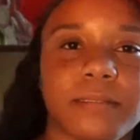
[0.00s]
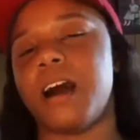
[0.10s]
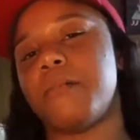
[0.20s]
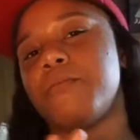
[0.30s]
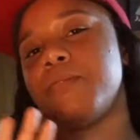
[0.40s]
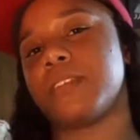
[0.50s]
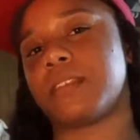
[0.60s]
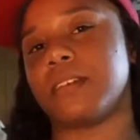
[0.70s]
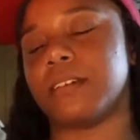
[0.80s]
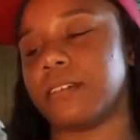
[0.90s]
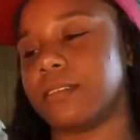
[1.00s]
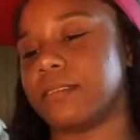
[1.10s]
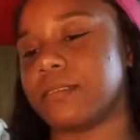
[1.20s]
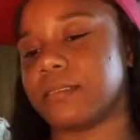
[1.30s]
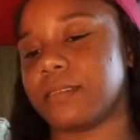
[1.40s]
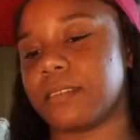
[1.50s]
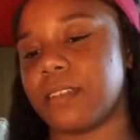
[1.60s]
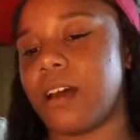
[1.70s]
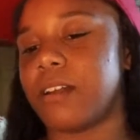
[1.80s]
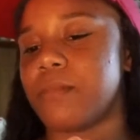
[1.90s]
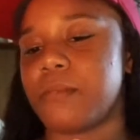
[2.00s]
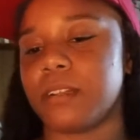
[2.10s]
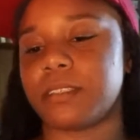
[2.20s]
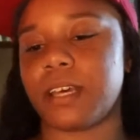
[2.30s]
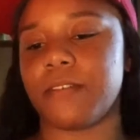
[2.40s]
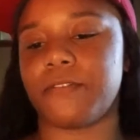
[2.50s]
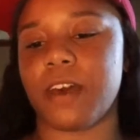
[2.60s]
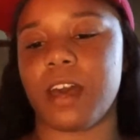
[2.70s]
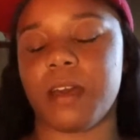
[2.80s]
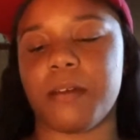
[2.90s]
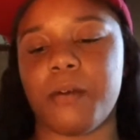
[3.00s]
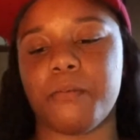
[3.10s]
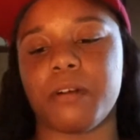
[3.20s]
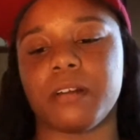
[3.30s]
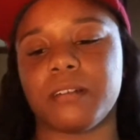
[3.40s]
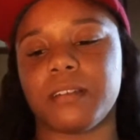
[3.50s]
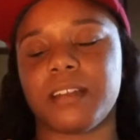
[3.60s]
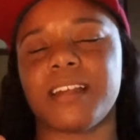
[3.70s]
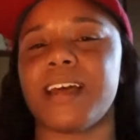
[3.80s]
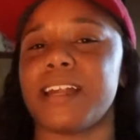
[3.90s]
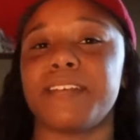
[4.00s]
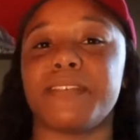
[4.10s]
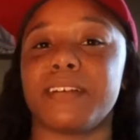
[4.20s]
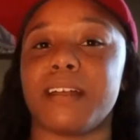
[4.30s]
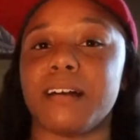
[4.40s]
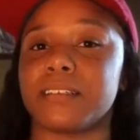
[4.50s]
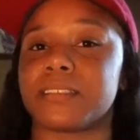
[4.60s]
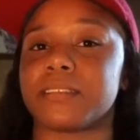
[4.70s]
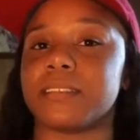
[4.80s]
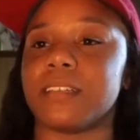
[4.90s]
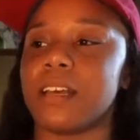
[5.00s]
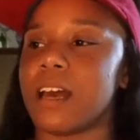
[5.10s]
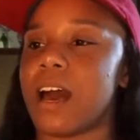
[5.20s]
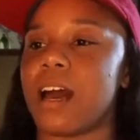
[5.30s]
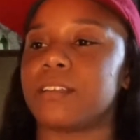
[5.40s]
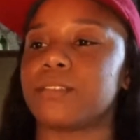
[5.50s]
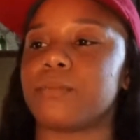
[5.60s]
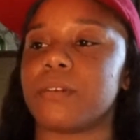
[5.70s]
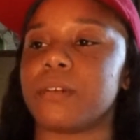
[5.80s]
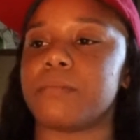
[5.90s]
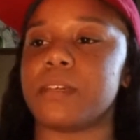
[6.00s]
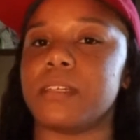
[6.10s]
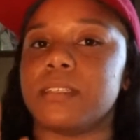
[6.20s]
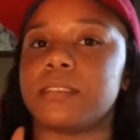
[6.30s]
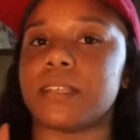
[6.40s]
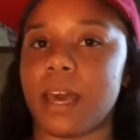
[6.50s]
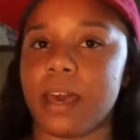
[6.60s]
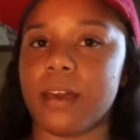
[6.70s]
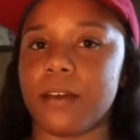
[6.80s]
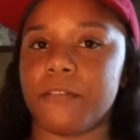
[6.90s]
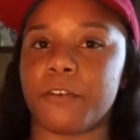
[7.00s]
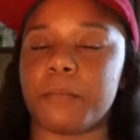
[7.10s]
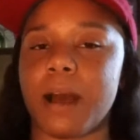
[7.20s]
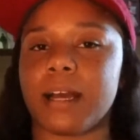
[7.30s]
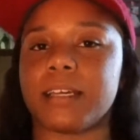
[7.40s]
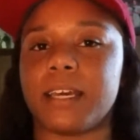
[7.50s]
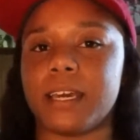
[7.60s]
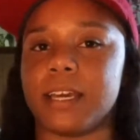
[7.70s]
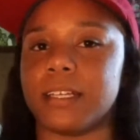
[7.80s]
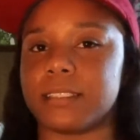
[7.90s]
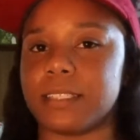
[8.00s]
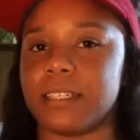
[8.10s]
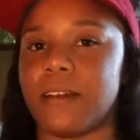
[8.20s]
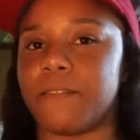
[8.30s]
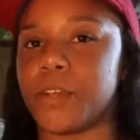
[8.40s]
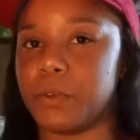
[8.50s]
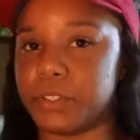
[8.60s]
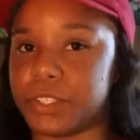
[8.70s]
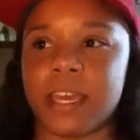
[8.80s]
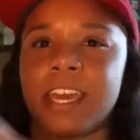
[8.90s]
I'm with the, I don't even want to say fame. I want, not even luxury. I just want to be set for my kids in the future.